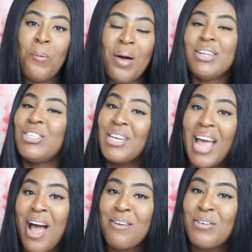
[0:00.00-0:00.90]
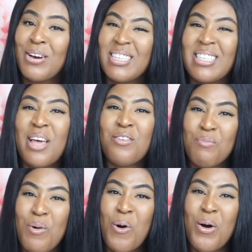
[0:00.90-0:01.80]
When do you ever save
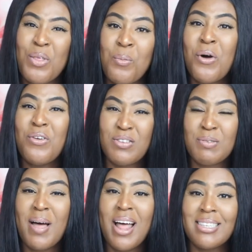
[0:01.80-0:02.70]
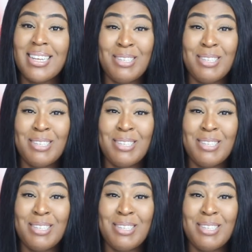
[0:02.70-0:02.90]
more than what you spend,